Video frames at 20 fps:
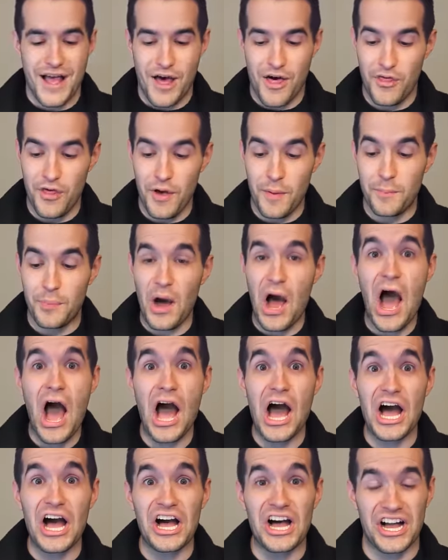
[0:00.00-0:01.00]
the
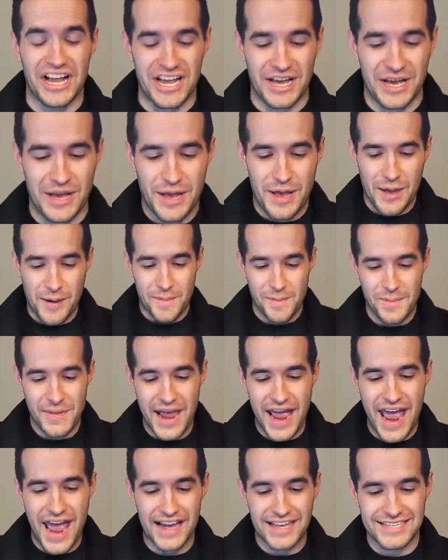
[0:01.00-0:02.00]
bug
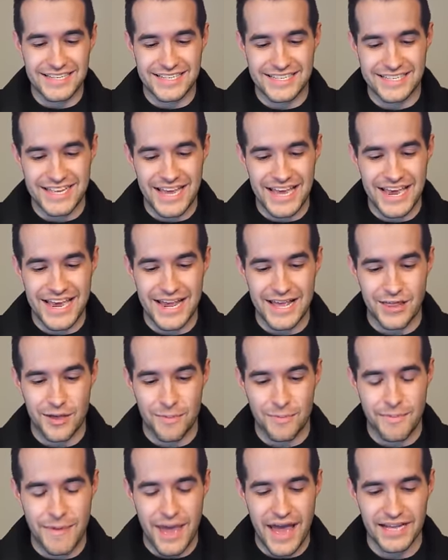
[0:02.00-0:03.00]
Maxx C, the
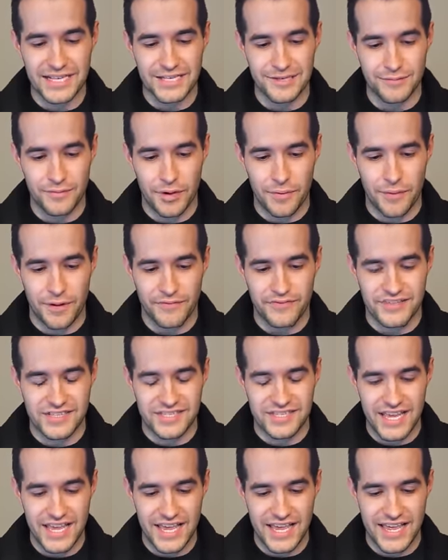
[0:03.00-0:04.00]
maximum of
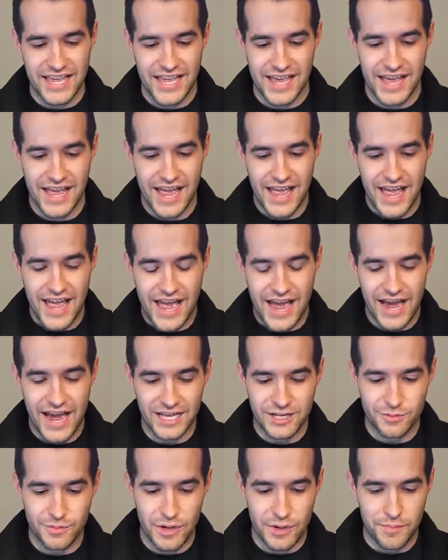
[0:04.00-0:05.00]
C
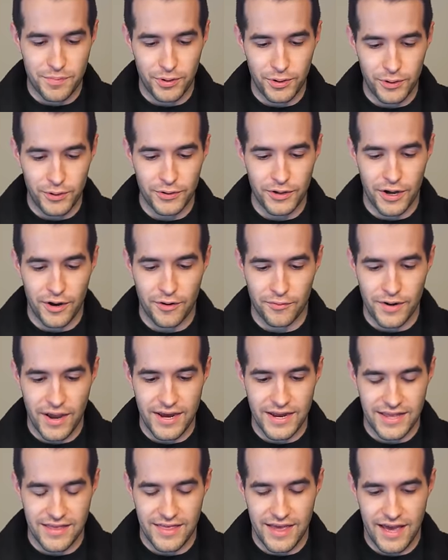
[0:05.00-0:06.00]
has been pulled
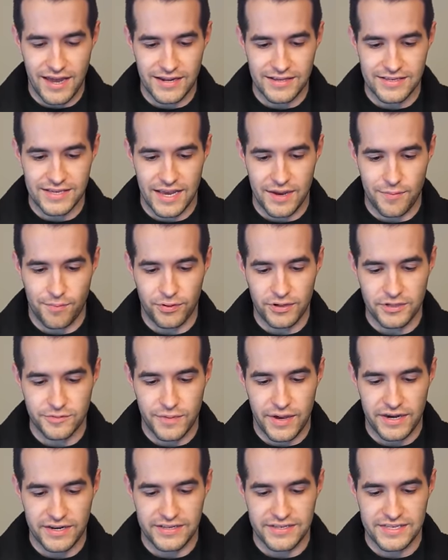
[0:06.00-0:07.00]
already. That is a
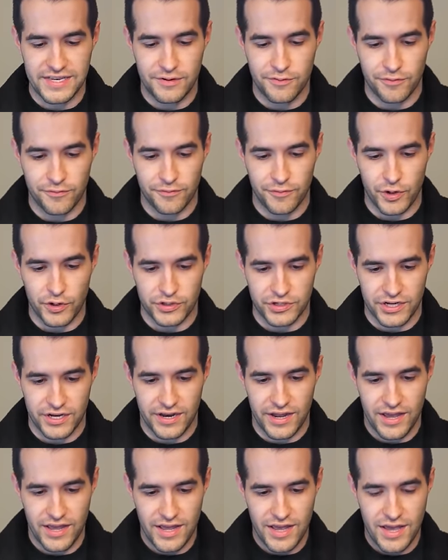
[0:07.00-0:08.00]
prismatic secret
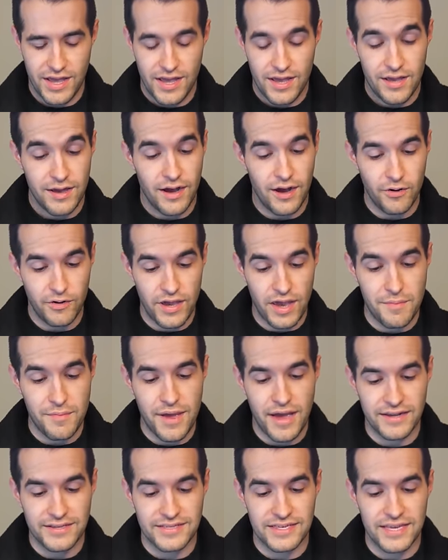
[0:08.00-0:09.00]
version Okay,
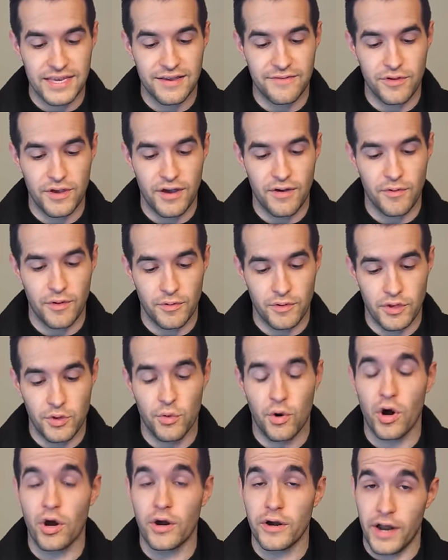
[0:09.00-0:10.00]
Maxi, you, uh,
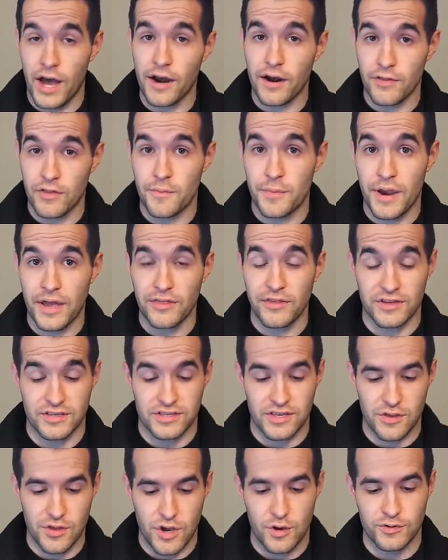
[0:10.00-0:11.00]
you are not on the ban
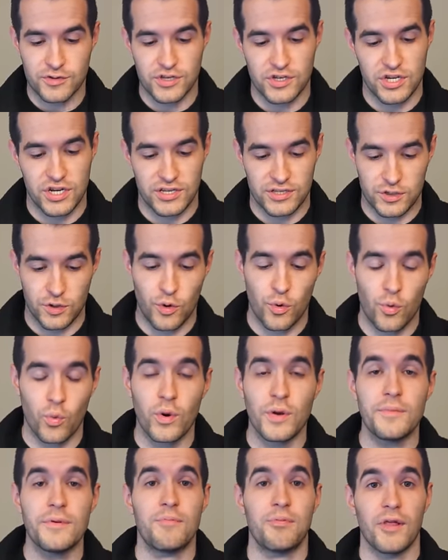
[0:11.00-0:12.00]
list in the OCG, so it
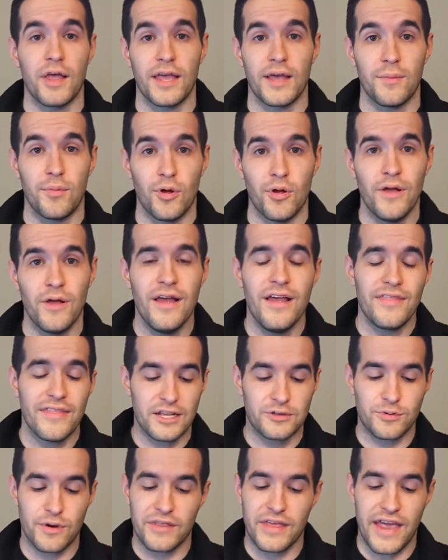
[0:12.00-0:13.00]
would be playable.
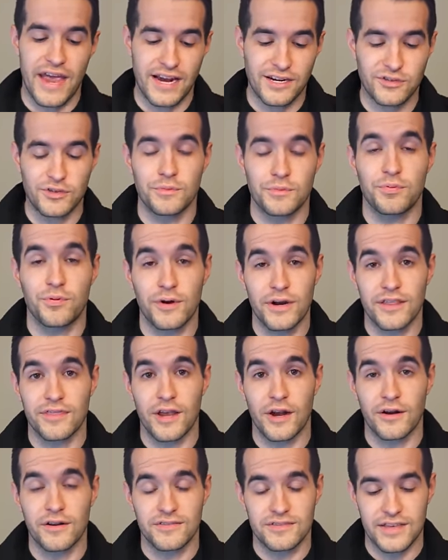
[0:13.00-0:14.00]
That's why they actually print it
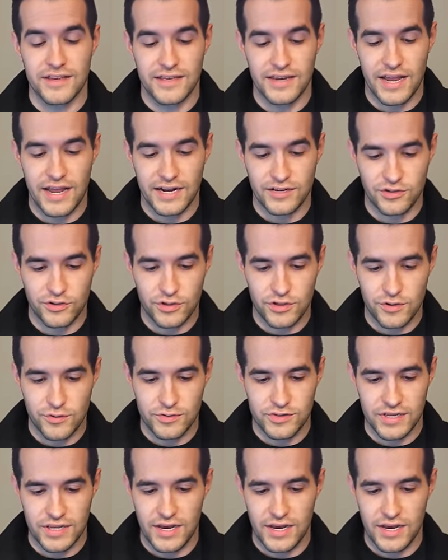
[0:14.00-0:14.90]
there, because they can actually use